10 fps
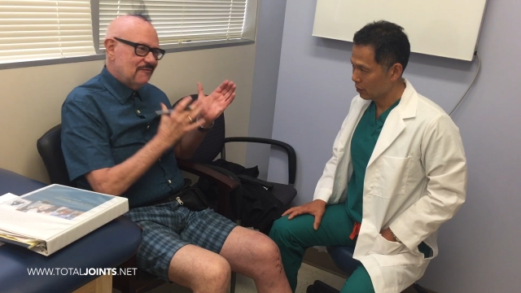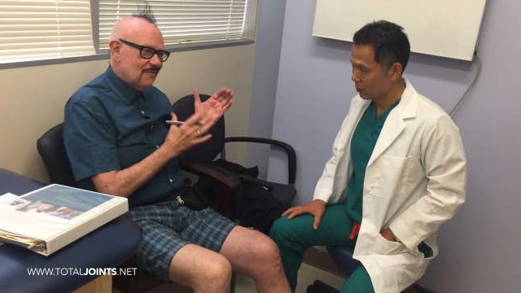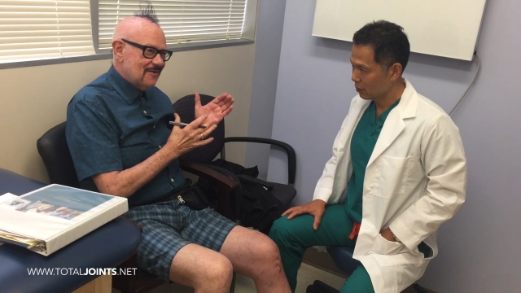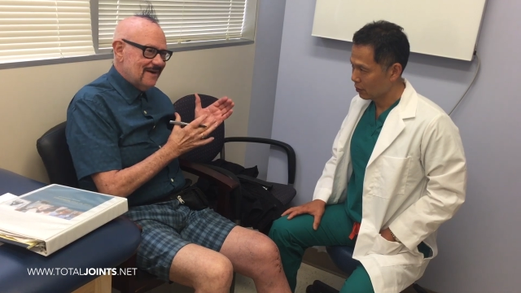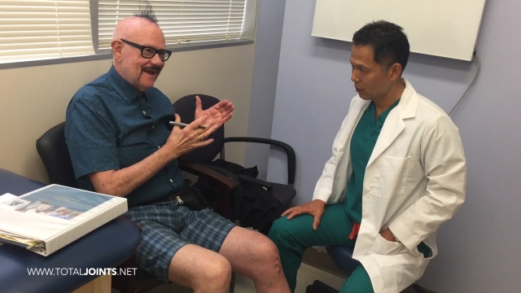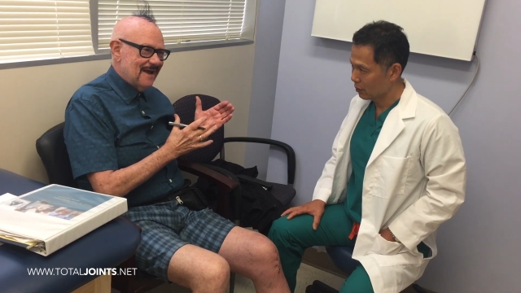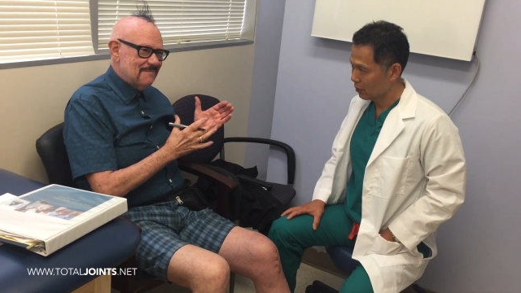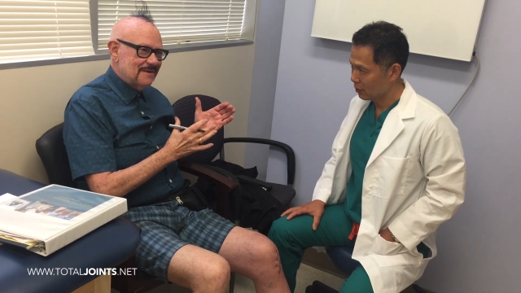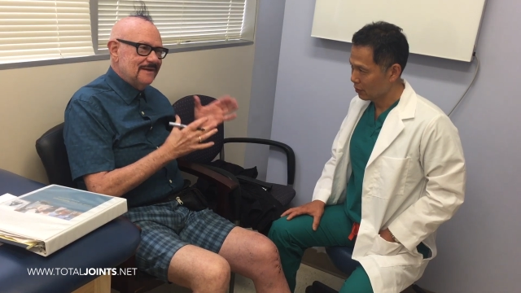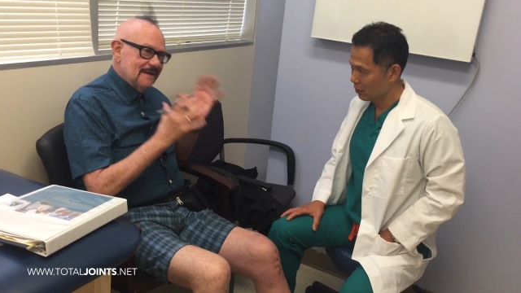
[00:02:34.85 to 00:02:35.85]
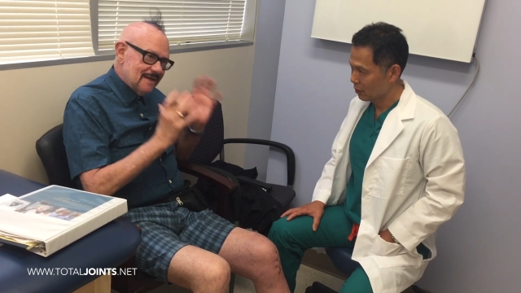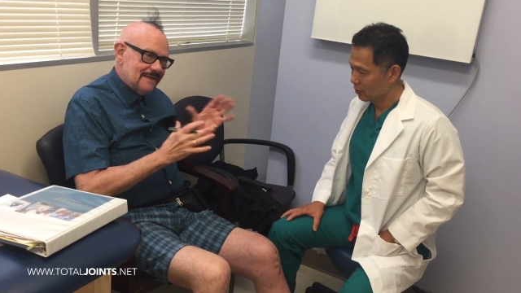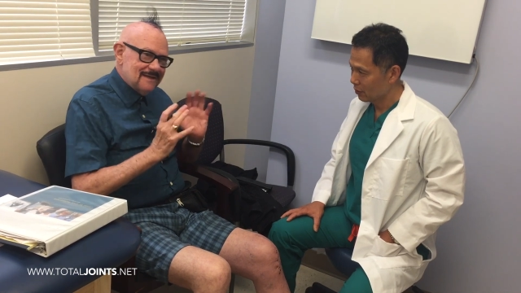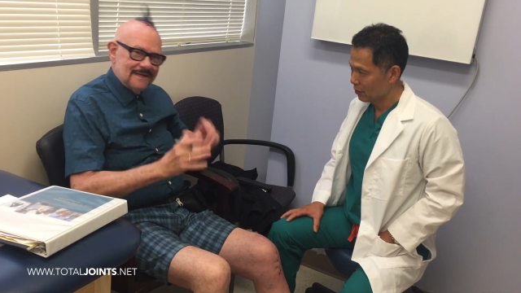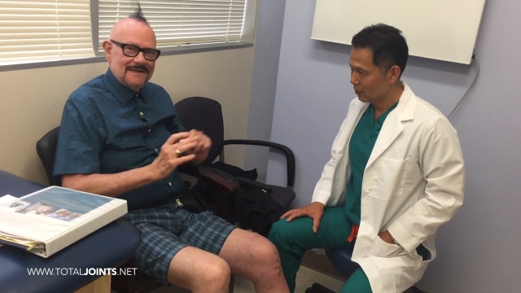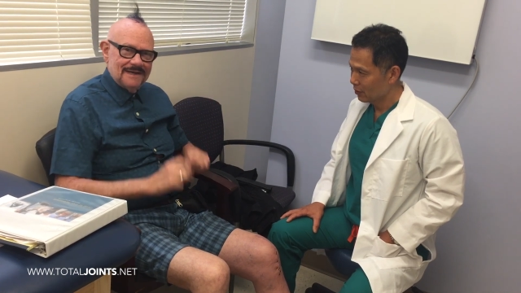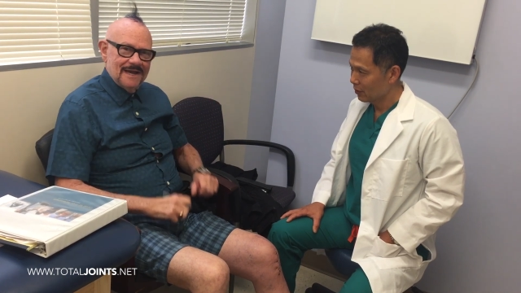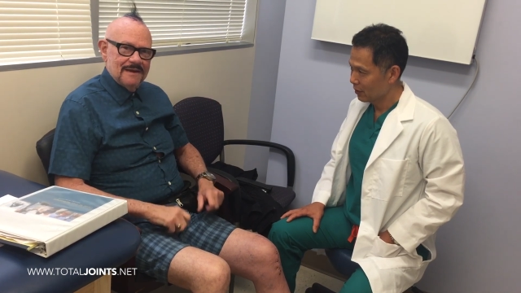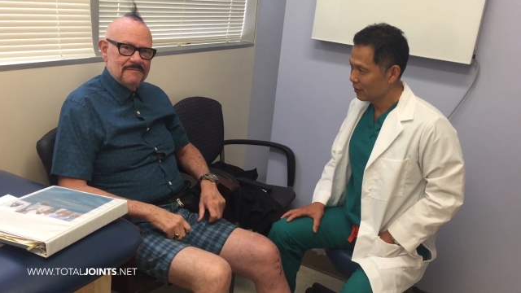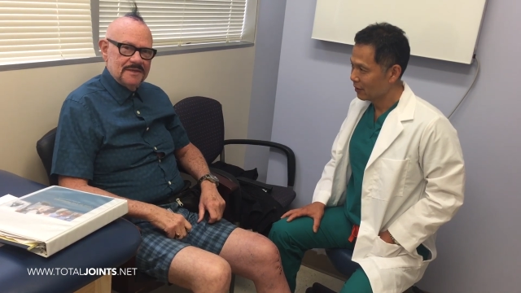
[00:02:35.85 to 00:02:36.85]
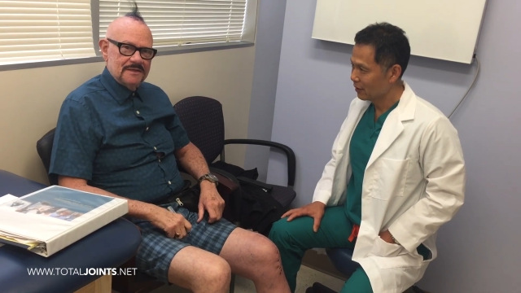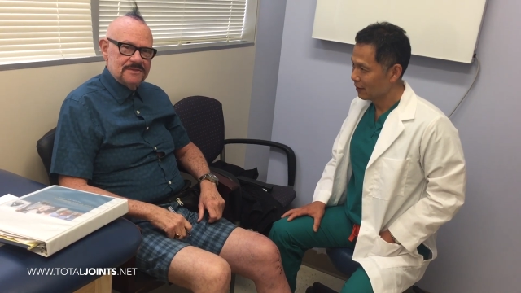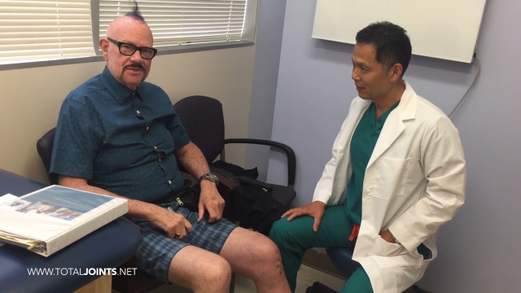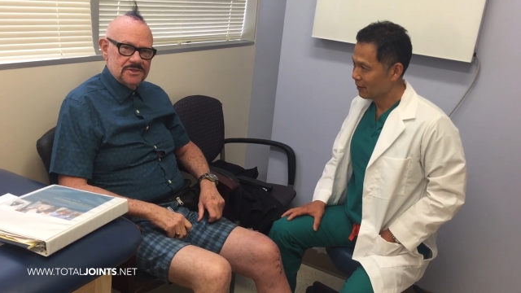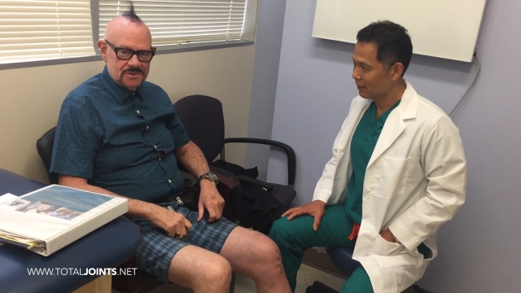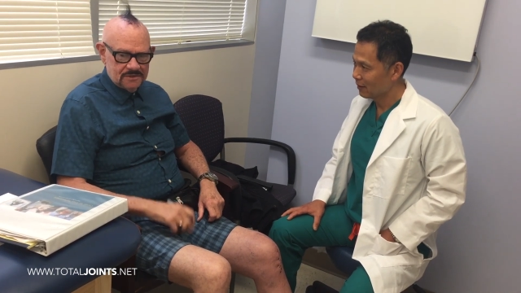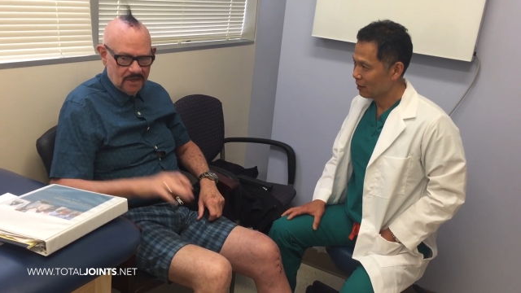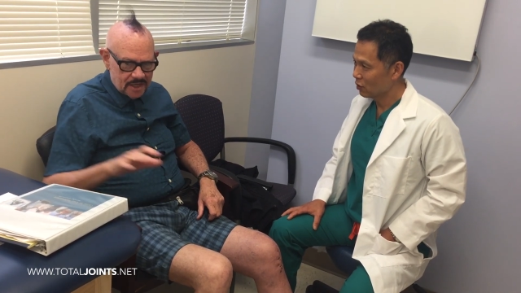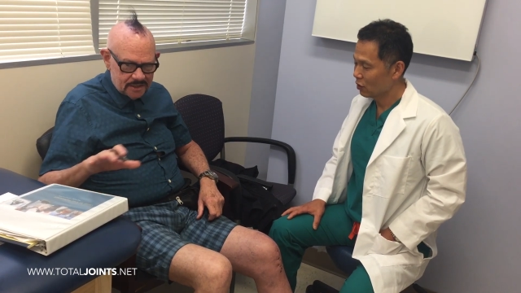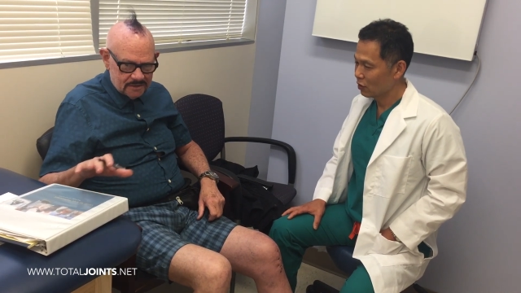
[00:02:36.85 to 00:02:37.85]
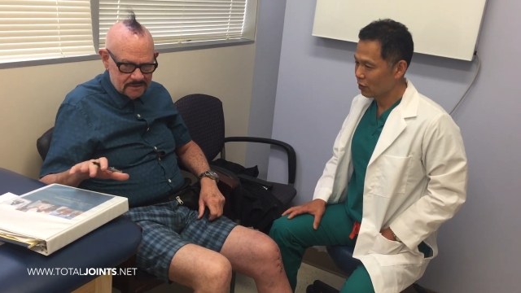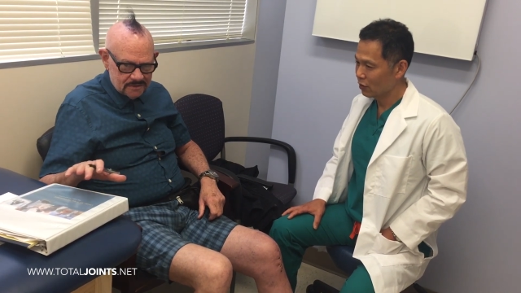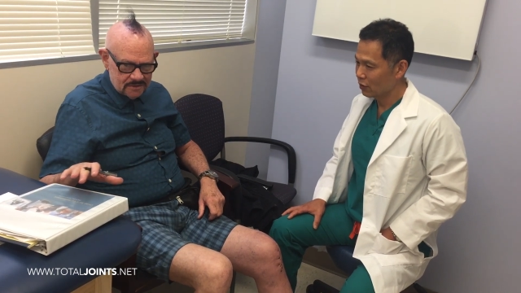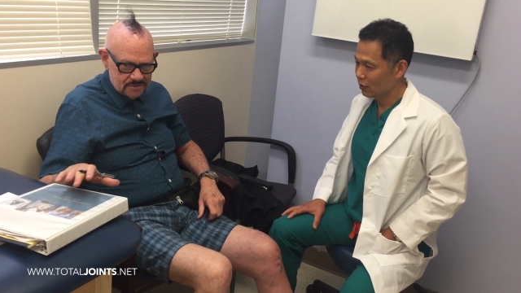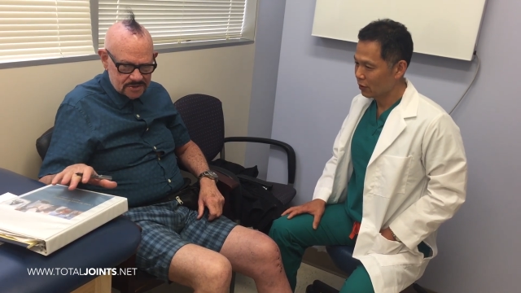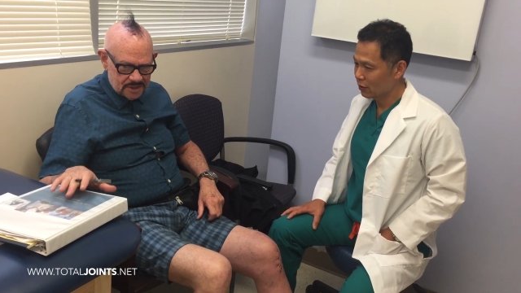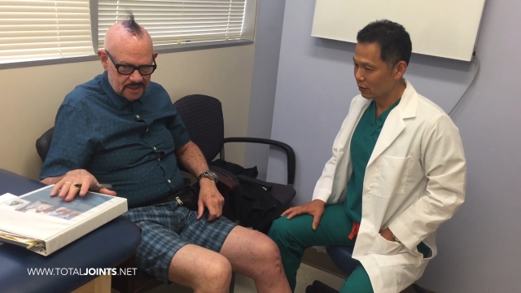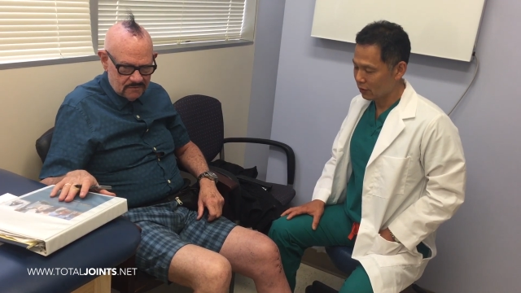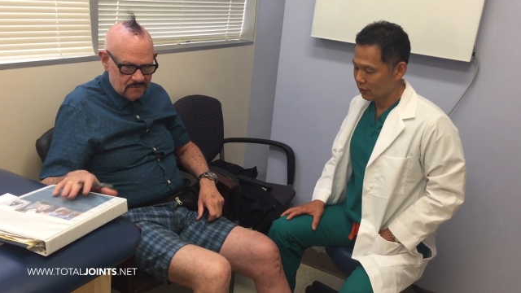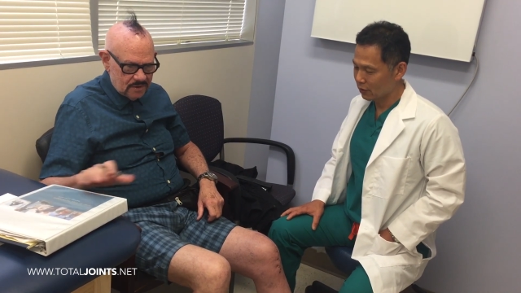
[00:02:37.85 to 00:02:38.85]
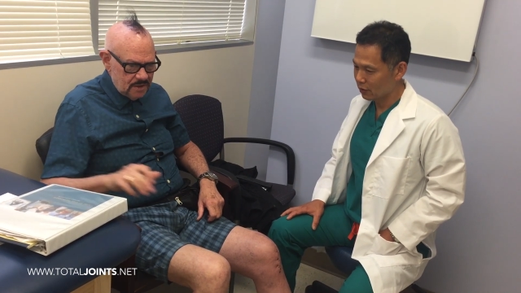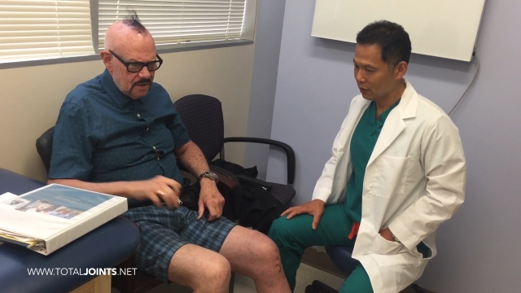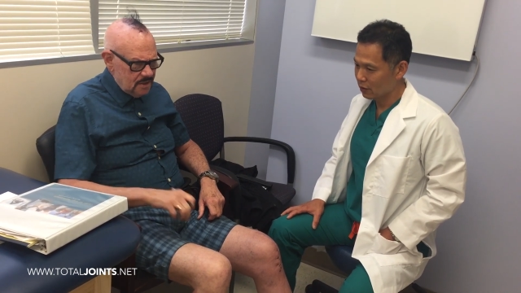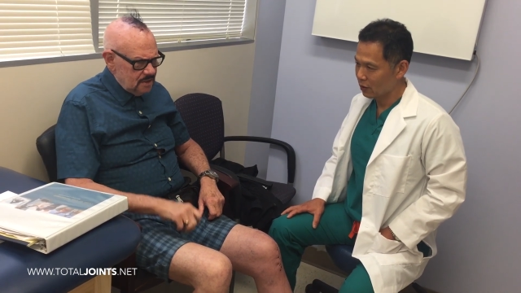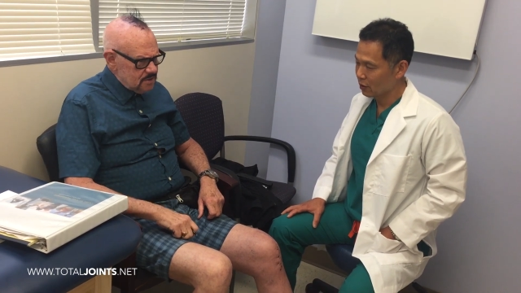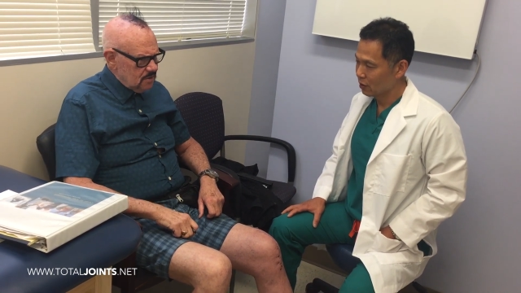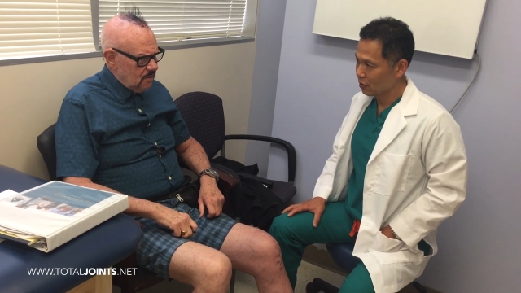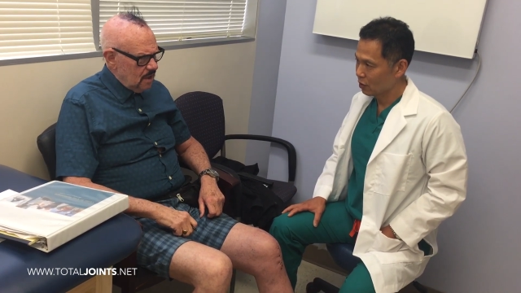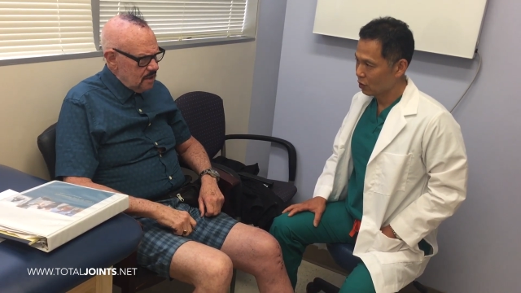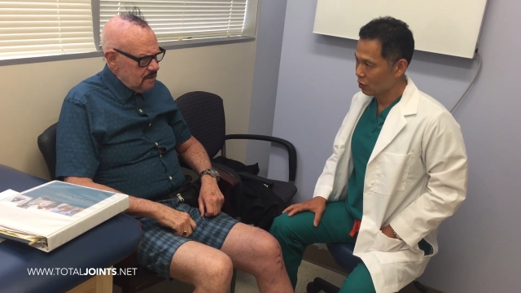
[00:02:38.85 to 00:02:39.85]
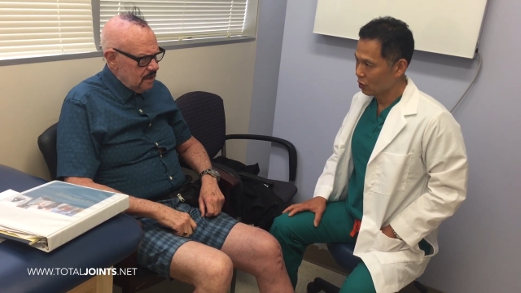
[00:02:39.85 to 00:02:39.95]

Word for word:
Speaker 1: before it happened, and then it happened, just like you said it would. So I,